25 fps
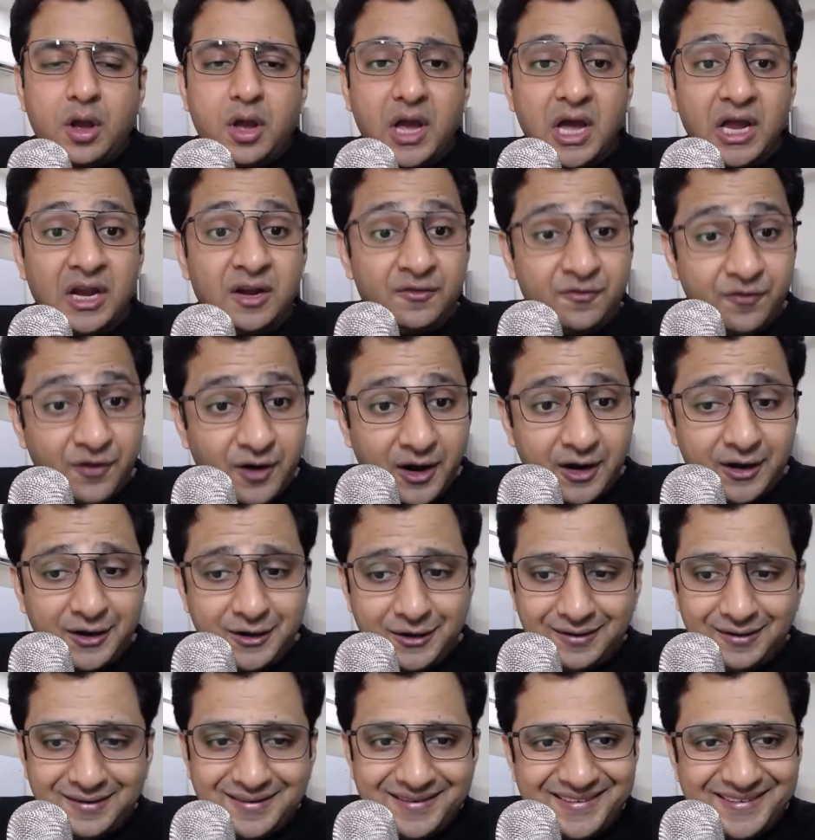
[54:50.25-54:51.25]

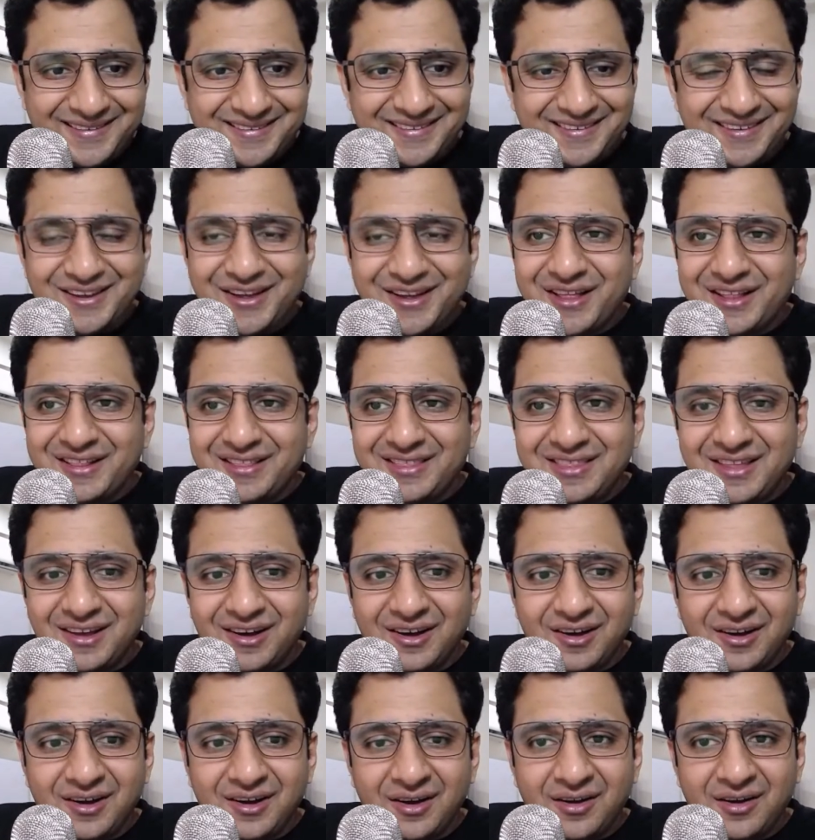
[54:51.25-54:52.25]
convert
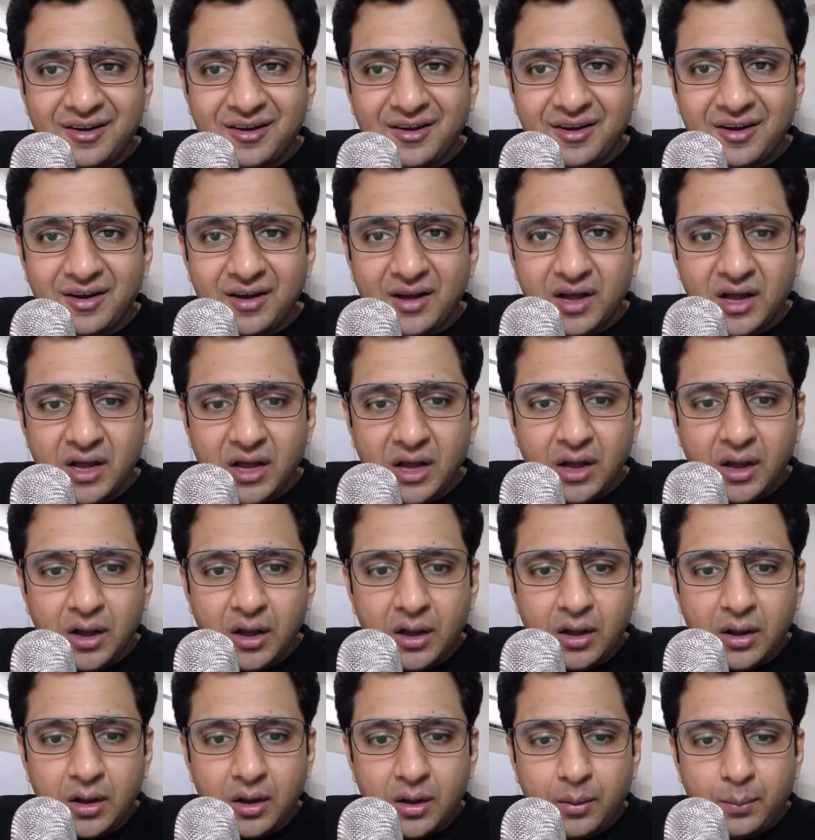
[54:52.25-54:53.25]
the
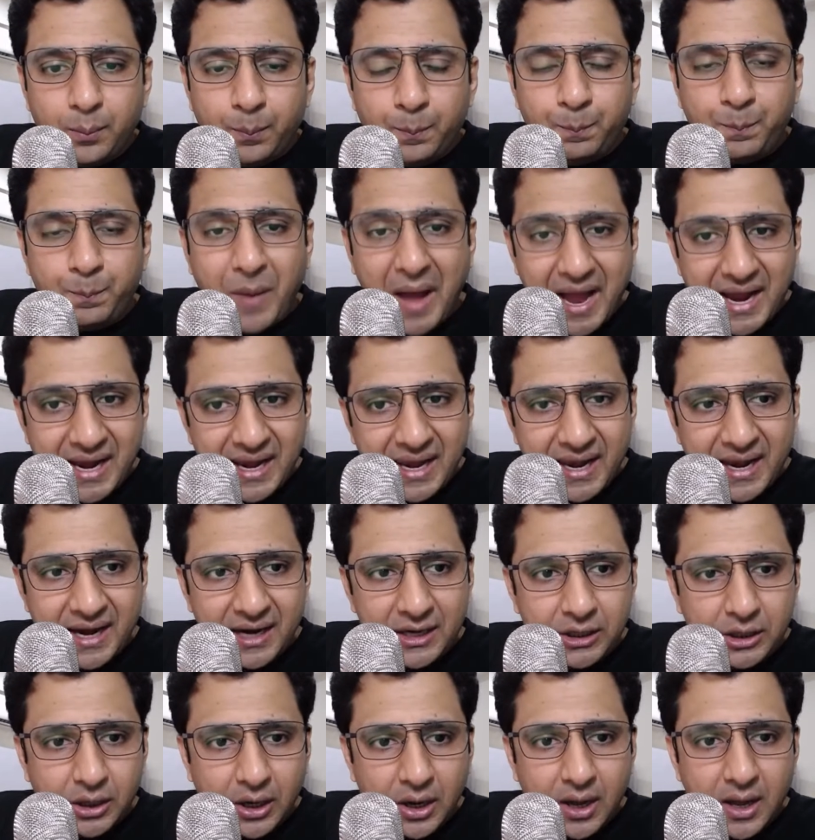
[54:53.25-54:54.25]

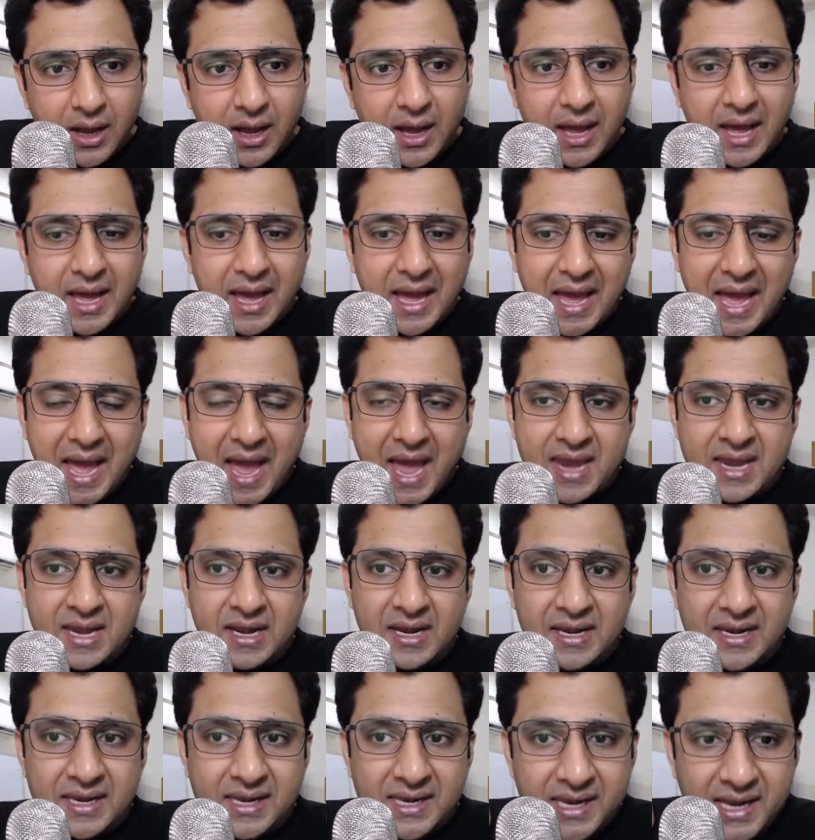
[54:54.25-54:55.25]
pilot
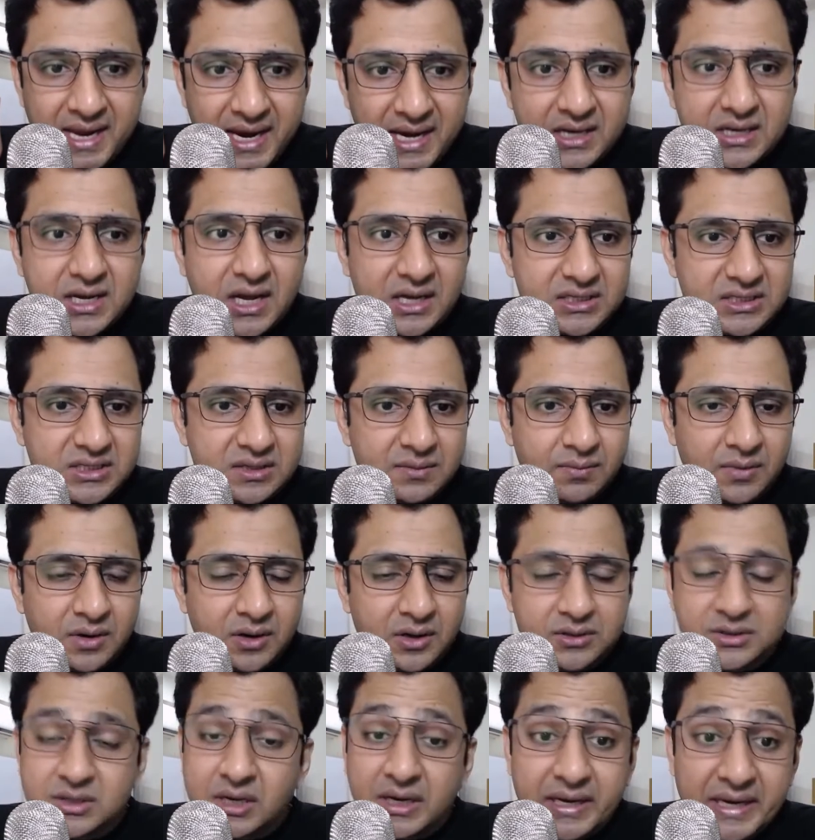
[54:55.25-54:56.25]
and lead
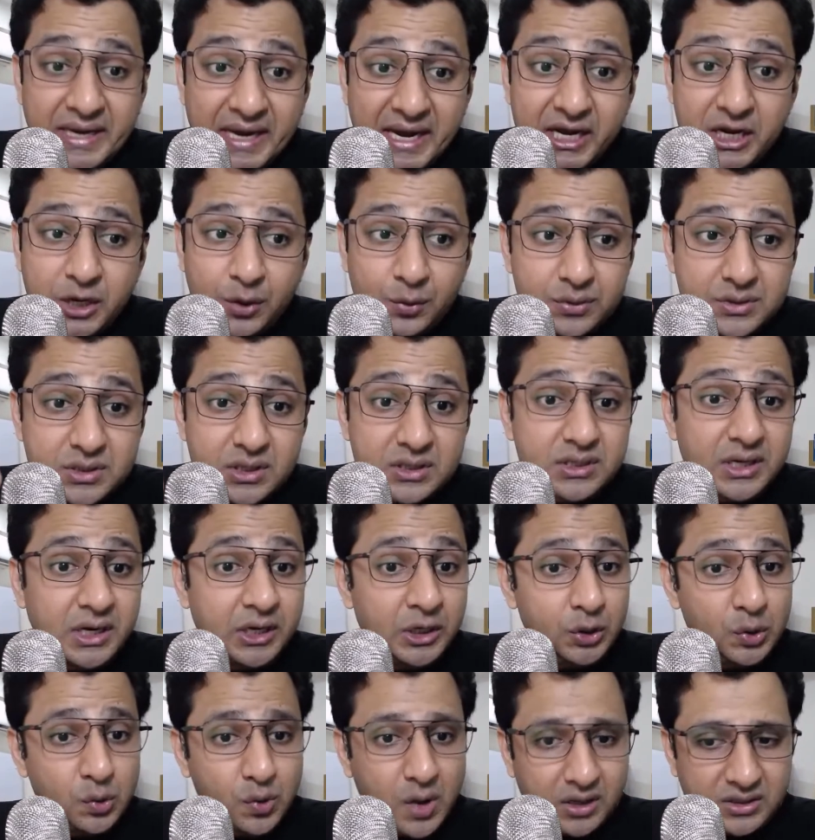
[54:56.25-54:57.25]
users
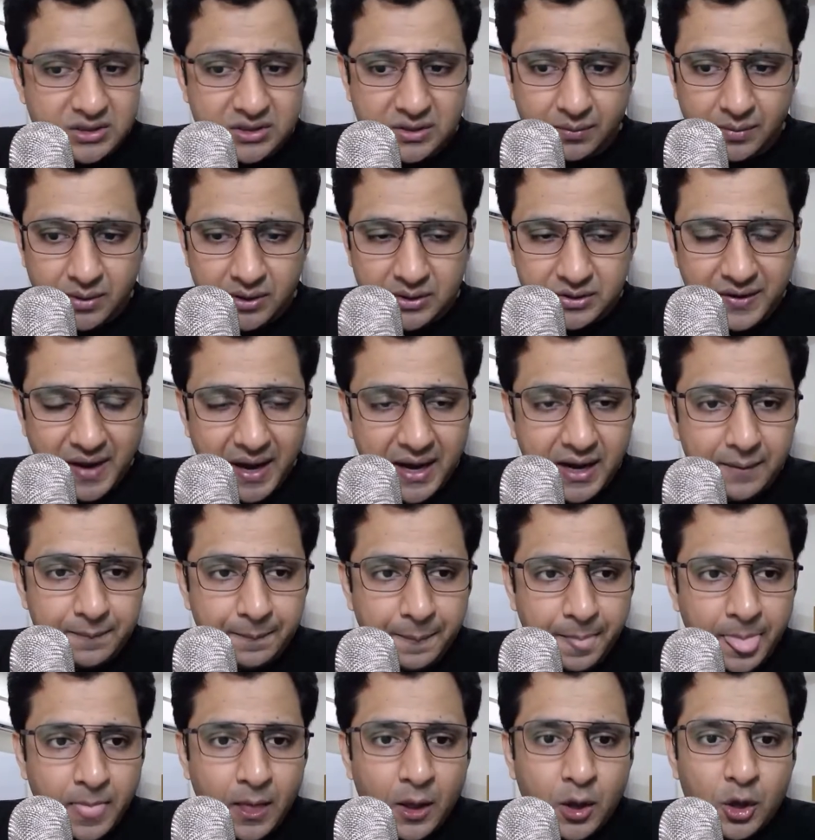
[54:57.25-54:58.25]
into customers, right?
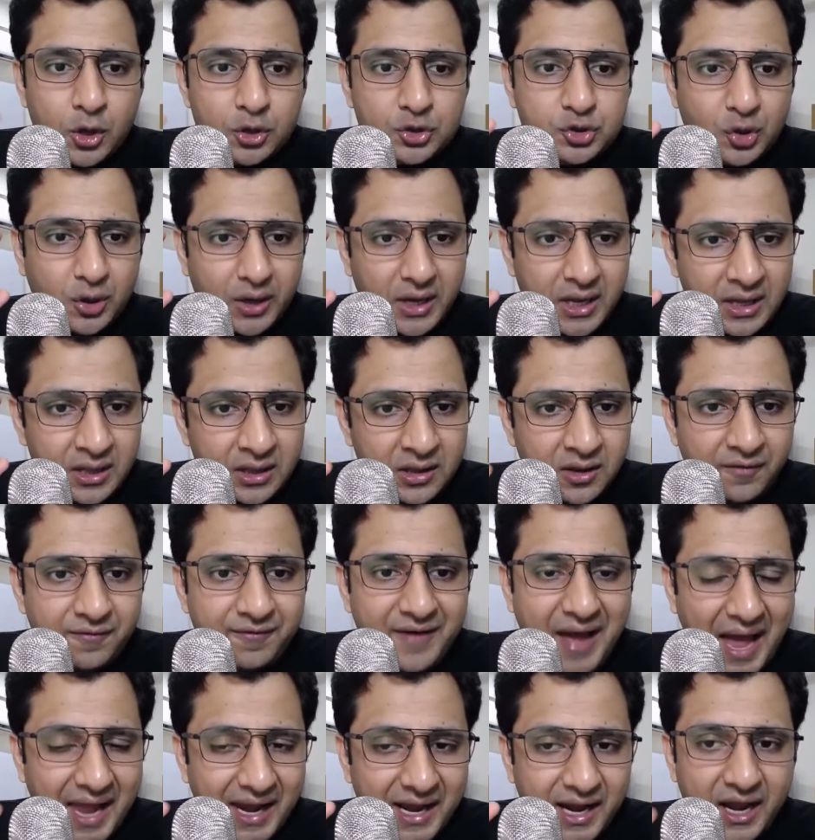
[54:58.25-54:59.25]
So in the
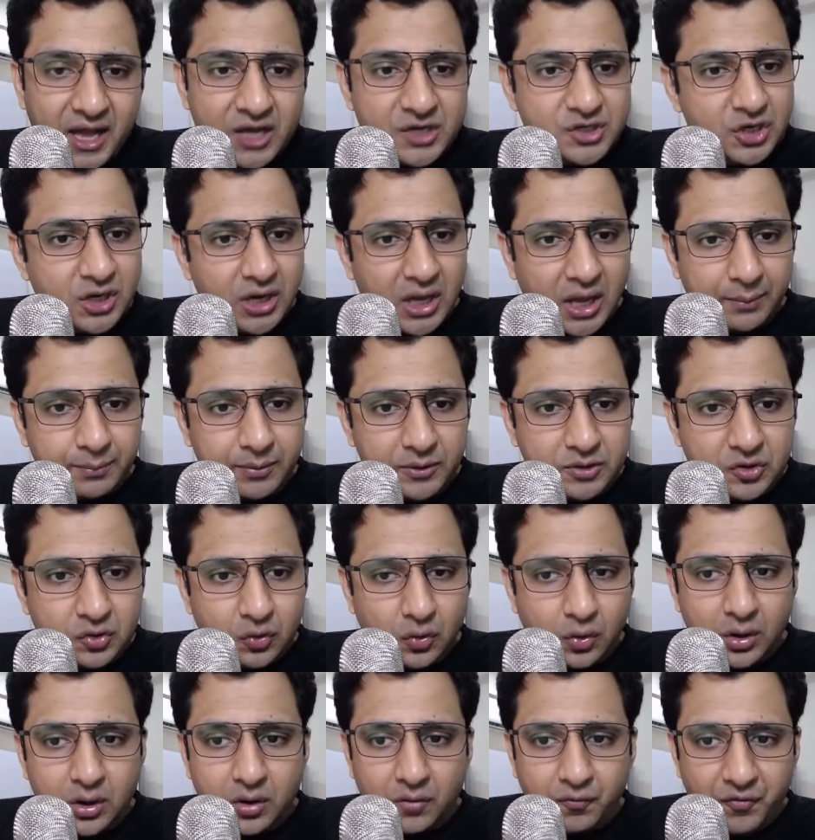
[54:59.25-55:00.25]
validation
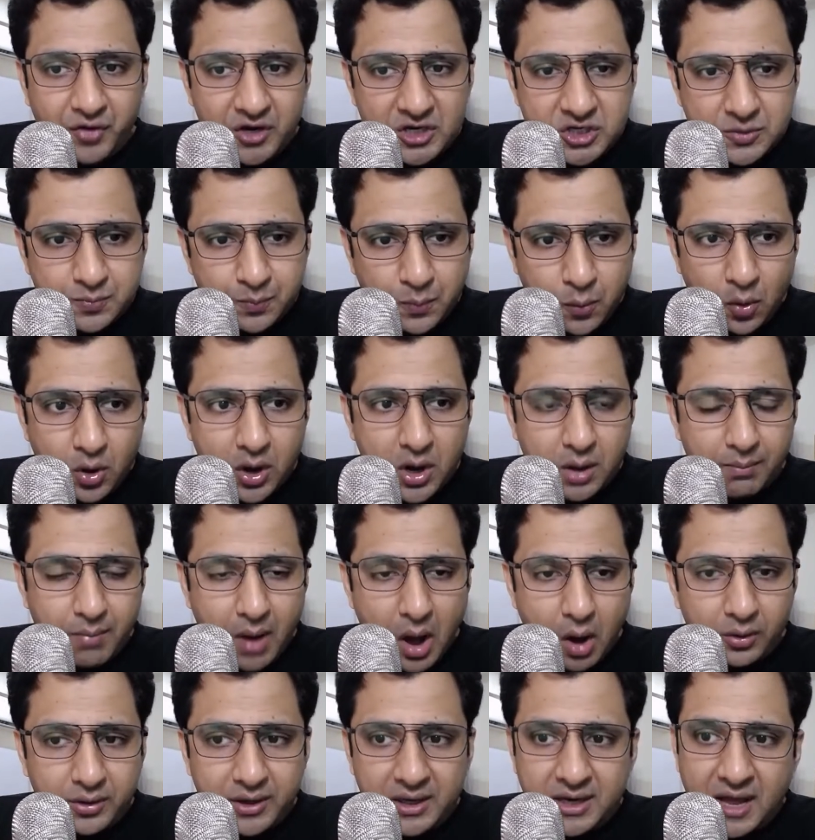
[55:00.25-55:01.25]
episode, we spoke
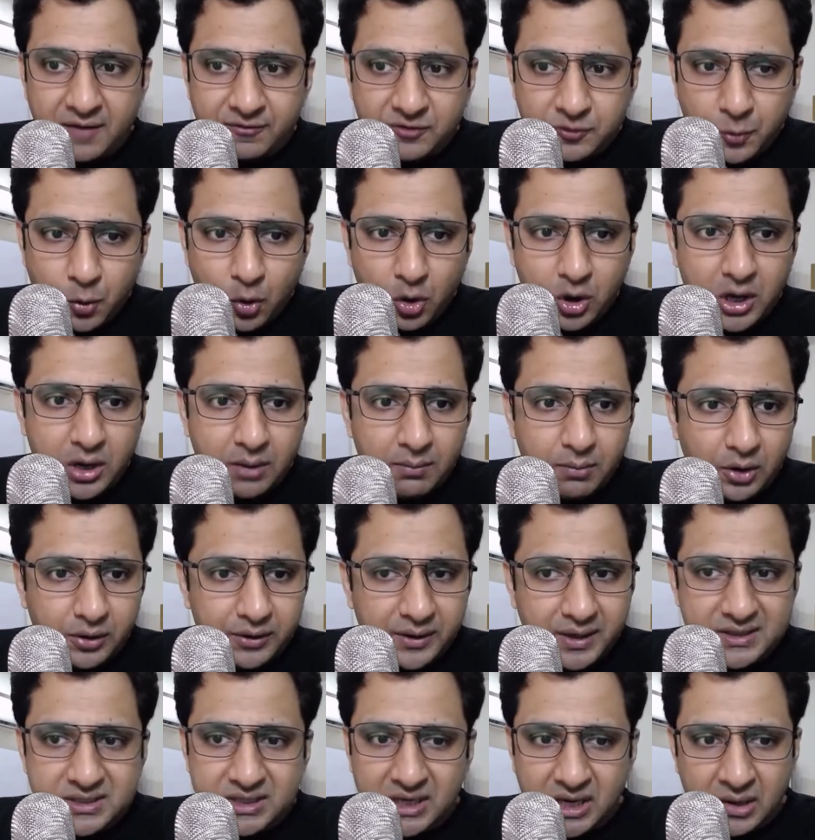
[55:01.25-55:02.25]
about, and I've spoken about
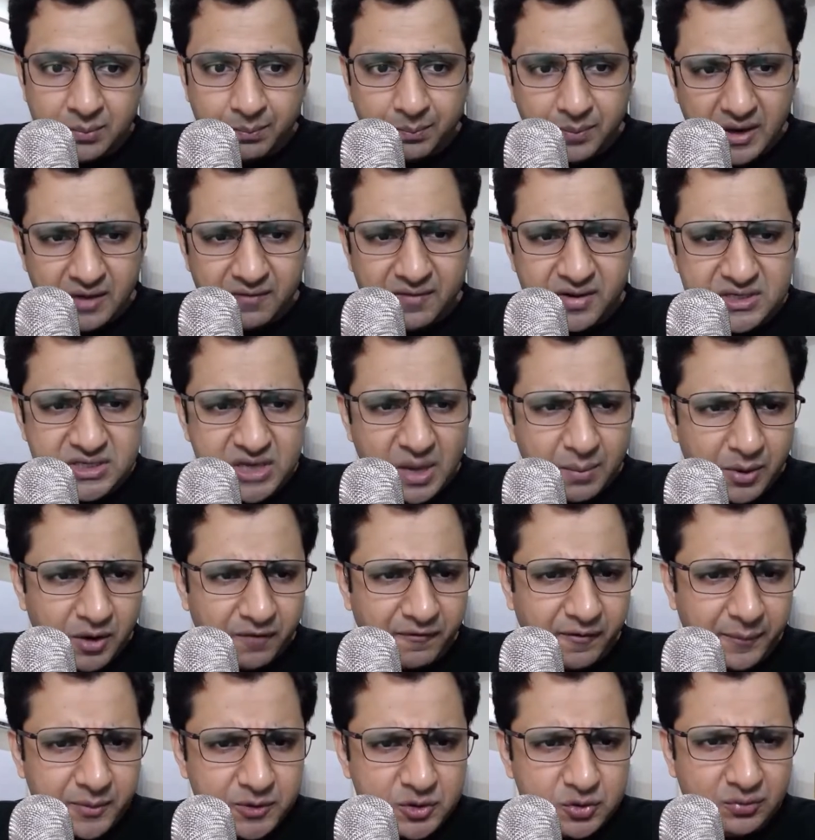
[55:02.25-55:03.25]
this in previous couple
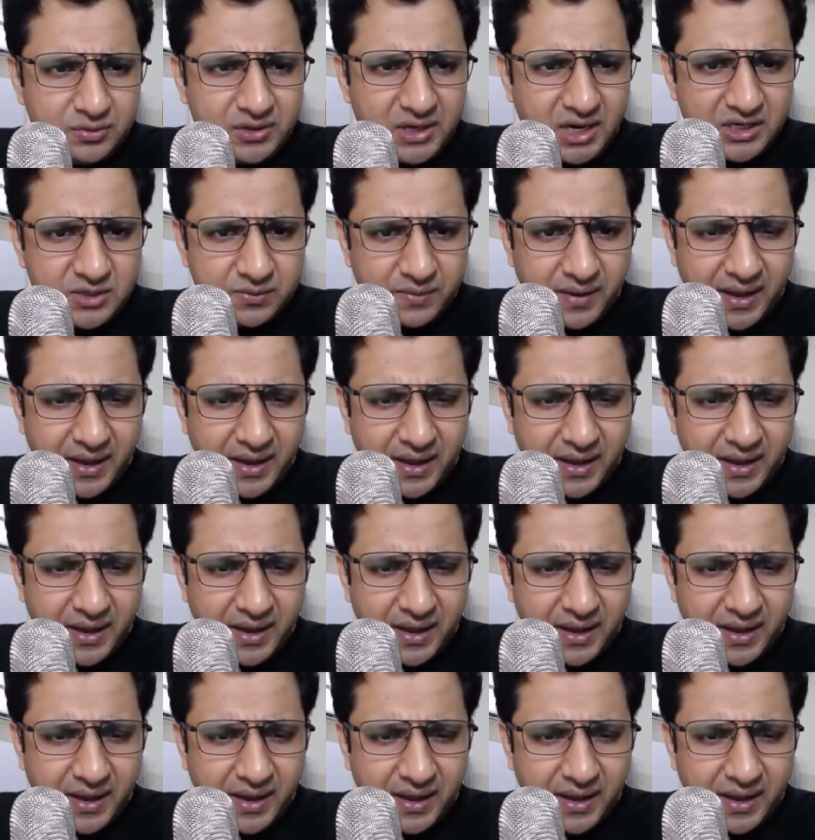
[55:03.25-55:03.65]
of episodes as